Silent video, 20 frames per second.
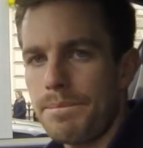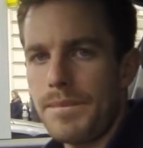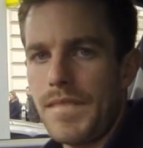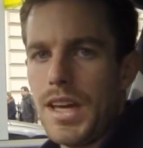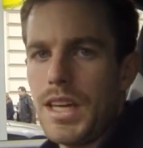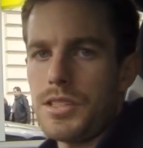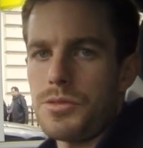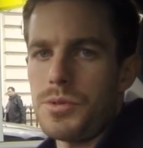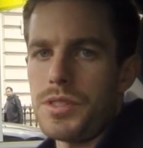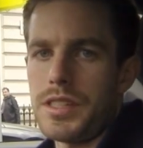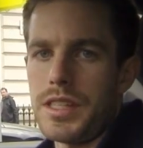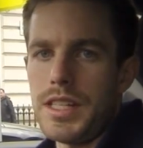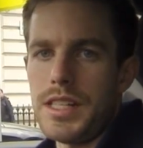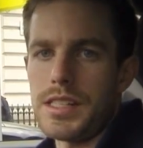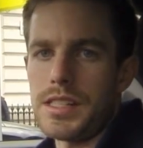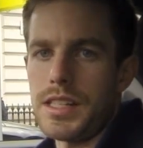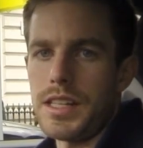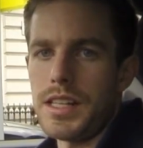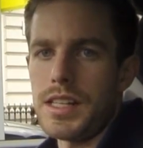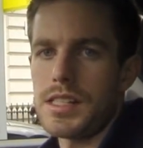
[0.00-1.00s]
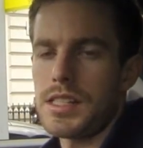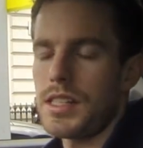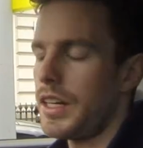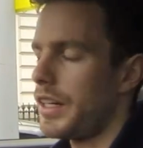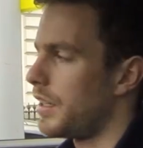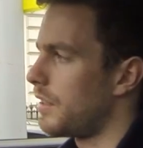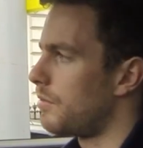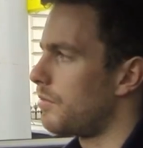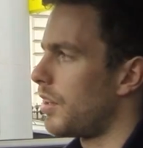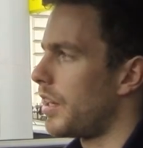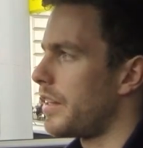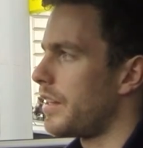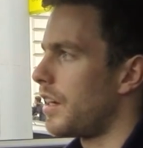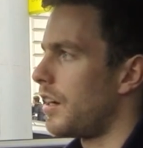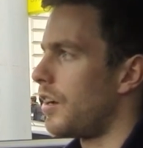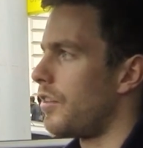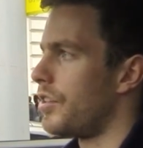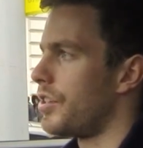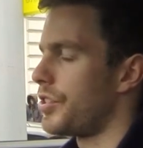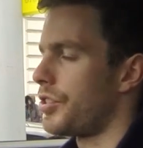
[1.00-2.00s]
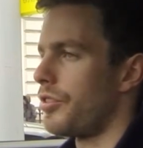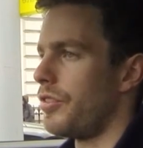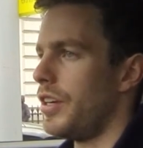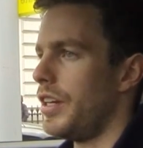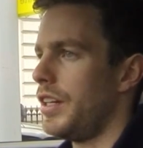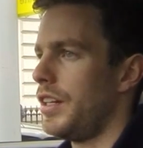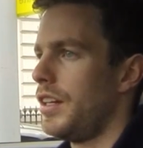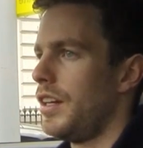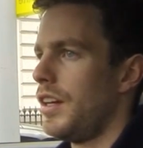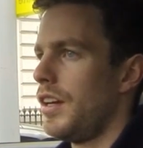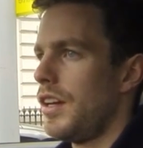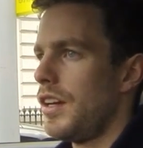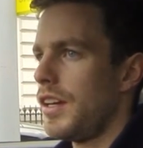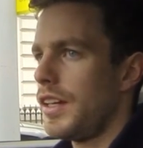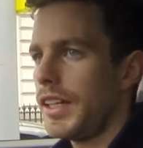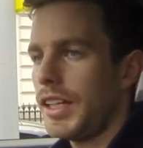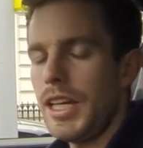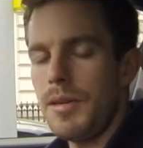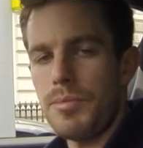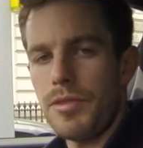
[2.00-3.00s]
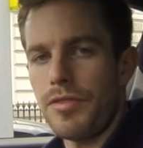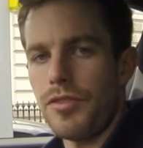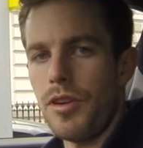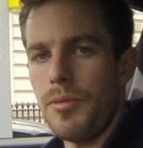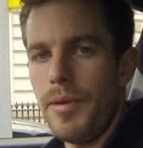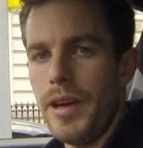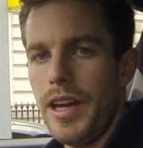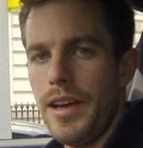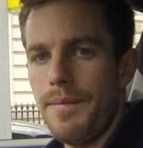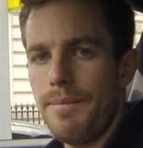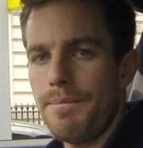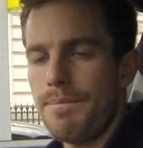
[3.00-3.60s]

as with these things, like the RS3, keep it for a bit,